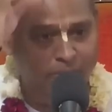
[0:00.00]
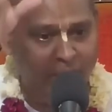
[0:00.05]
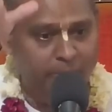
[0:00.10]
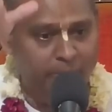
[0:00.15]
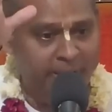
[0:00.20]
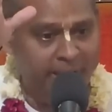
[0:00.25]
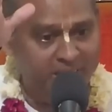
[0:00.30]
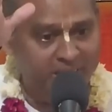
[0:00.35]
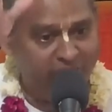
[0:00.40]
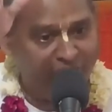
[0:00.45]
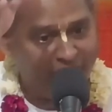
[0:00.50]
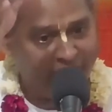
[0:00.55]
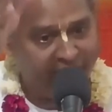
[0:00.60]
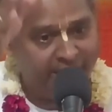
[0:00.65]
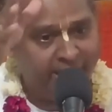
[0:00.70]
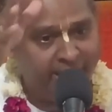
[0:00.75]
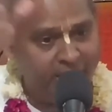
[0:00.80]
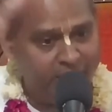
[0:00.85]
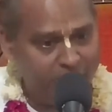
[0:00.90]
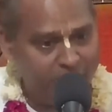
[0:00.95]
maybe he has a
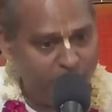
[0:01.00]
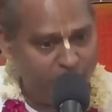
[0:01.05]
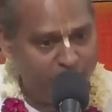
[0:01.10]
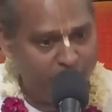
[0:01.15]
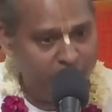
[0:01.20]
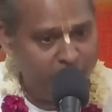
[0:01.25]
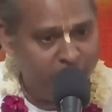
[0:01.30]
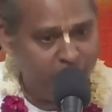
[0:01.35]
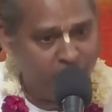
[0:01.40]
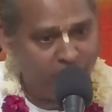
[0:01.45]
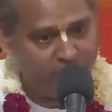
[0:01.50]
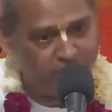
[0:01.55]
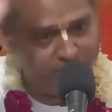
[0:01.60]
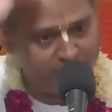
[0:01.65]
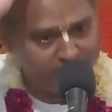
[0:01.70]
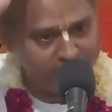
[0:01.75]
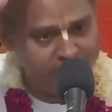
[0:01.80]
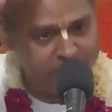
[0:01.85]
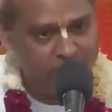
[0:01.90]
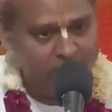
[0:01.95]
fight in office,
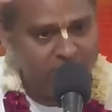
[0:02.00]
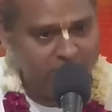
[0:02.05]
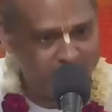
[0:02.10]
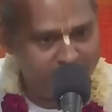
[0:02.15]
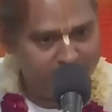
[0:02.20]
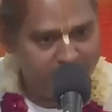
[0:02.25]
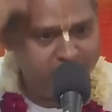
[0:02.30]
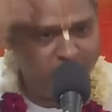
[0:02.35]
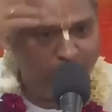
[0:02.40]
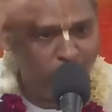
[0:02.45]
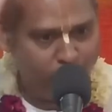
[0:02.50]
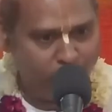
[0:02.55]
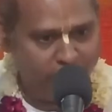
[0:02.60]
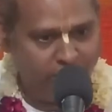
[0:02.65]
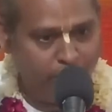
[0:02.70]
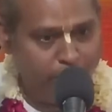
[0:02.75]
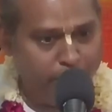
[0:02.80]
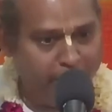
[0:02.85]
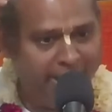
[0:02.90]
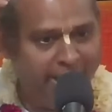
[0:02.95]
or he's just
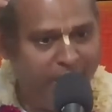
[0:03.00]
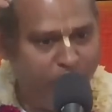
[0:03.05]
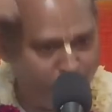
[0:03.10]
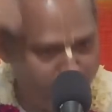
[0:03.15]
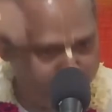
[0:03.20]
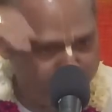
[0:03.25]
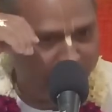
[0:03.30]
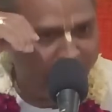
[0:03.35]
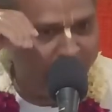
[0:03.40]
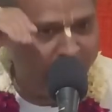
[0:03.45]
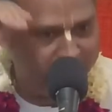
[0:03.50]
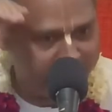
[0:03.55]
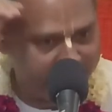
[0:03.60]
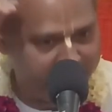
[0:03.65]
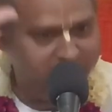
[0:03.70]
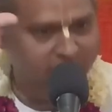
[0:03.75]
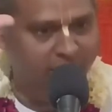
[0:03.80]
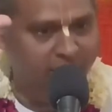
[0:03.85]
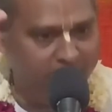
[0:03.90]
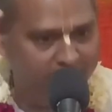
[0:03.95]
dumping it on me,
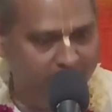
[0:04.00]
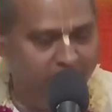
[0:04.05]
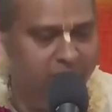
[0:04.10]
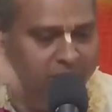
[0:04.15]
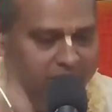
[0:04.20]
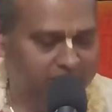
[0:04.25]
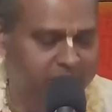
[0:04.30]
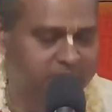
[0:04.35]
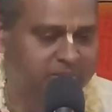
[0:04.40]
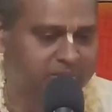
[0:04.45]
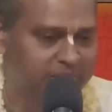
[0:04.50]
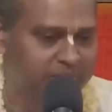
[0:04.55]
things like that.